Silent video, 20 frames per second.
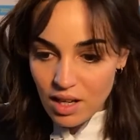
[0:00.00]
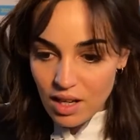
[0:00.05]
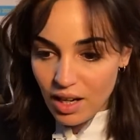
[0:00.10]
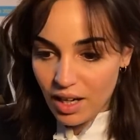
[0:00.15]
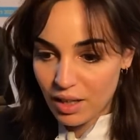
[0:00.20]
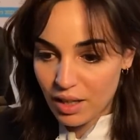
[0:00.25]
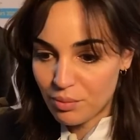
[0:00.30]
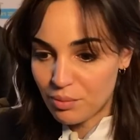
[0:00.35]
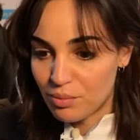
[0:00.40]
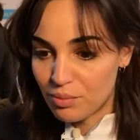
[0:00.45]

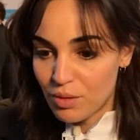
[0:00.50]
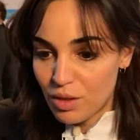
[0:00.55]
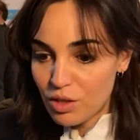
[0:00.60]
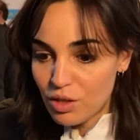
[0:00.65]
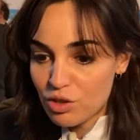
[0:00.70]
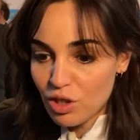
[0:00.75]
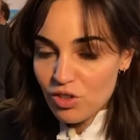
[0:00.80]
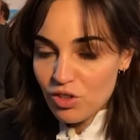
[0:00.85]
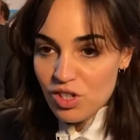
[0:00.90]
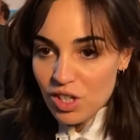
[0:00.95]
I'm
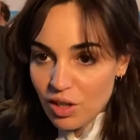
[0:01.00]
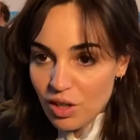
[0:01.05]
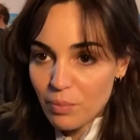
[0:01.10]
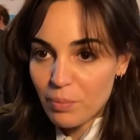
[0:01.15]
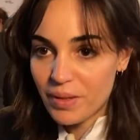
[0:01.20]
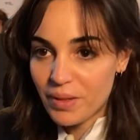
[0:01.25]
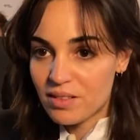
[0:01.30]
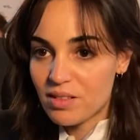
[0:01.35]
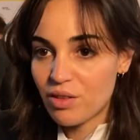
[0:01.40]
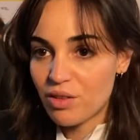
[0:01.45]
touching a
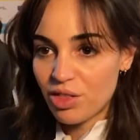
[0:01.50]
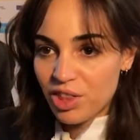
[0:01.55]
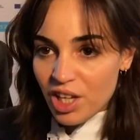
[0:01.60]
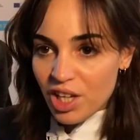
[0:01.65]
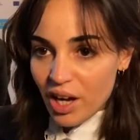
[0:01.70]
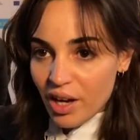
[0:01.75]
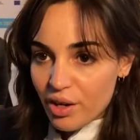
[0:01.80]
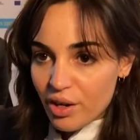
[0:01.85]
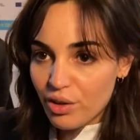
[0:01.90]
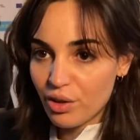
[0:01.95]
bit
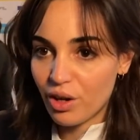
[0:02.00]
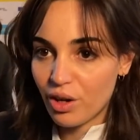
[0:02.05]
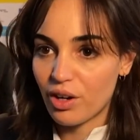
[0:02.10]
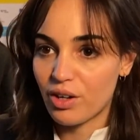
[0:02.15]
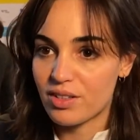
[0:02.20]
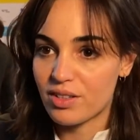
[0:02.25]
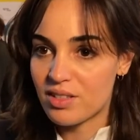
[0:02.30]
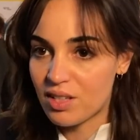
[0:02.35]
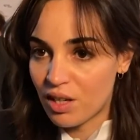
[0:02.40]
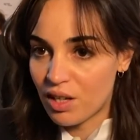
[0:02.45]
theater,
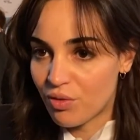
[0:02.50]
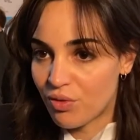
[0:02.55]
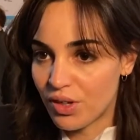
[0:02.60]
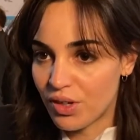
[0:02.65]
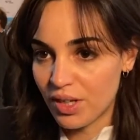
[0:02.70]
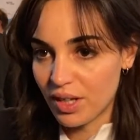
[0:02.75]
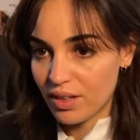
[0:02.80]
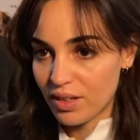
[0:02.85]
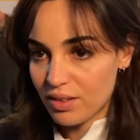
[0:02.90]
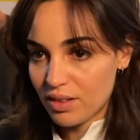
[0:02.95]
uh,
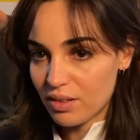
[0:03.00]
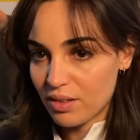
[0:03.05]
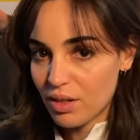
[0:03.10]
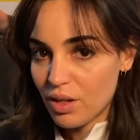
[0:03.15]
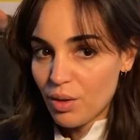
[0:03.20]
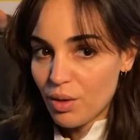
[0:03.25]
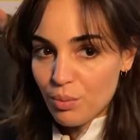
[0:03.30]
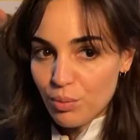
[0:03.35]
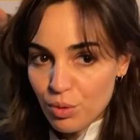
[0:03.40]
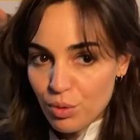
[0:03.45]
TV, and then
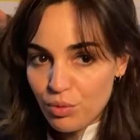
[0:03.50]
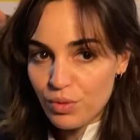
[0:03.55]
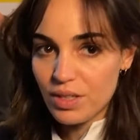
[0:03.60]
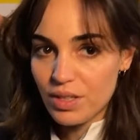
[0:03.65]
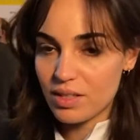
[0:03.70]
movies,